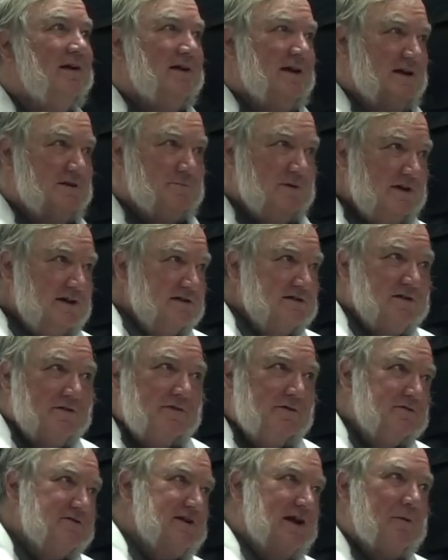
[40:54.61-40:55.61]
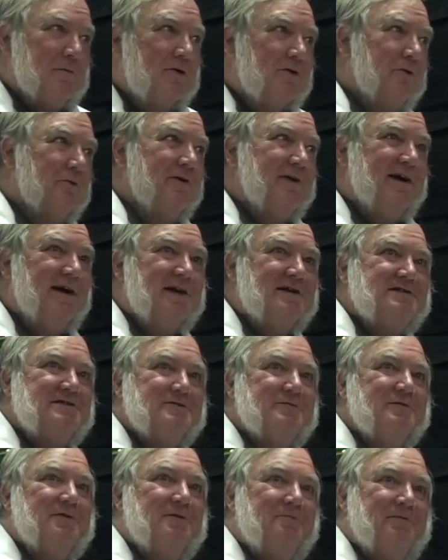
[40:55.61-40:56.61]
That's because of those chemical reactions
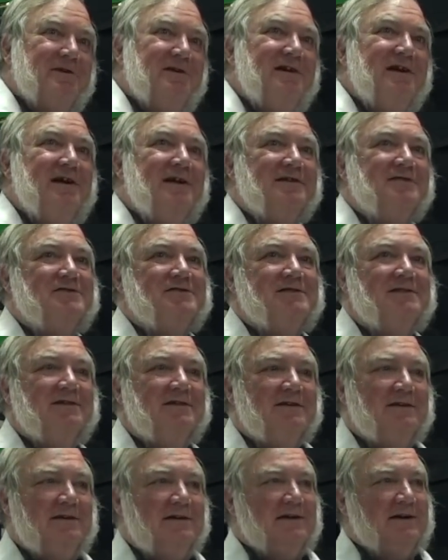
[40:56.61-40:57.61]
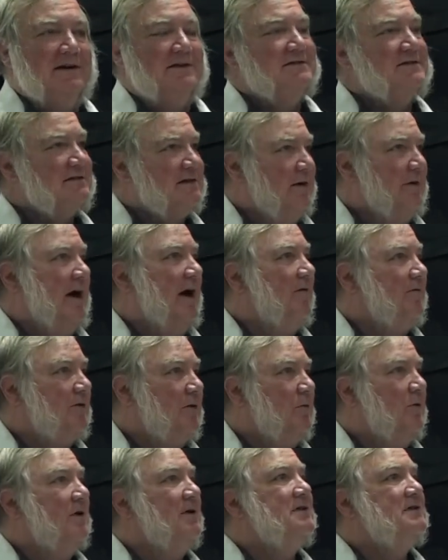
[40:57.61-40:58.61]
with the pH. And
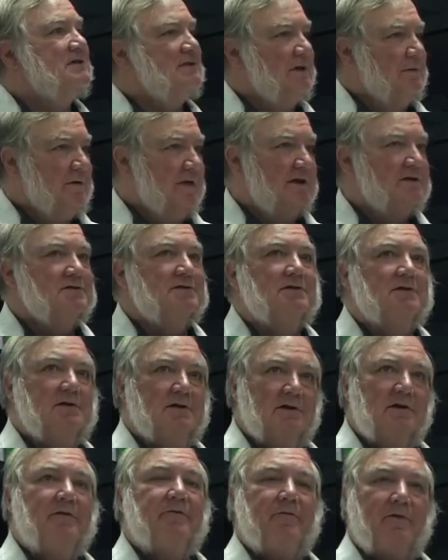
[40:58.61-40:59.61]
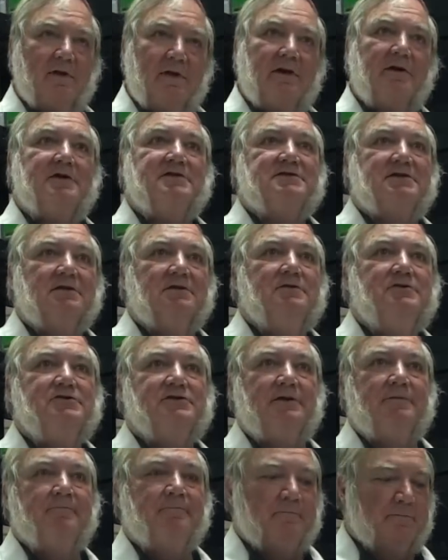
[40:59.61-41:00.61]
afterwards, some of that's going to fall out of solution.
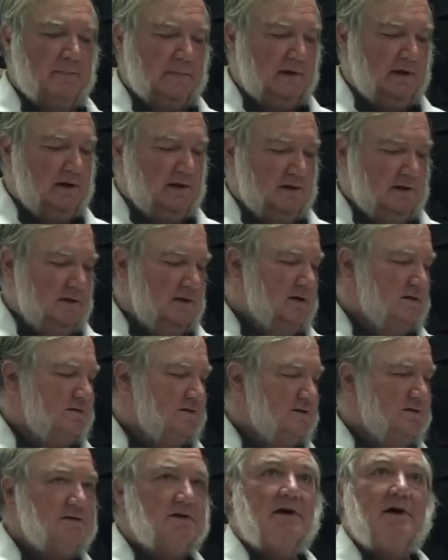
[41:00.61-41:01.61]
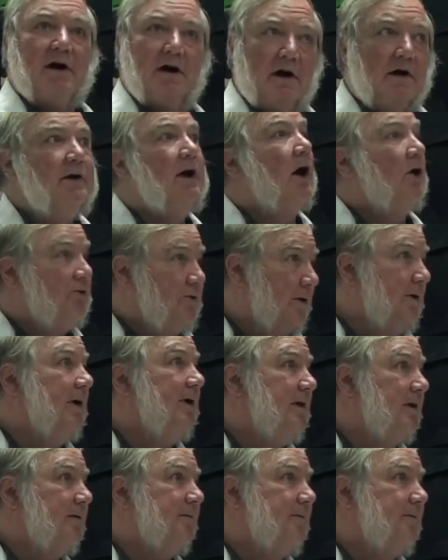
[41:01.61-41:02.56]
This is an alternative.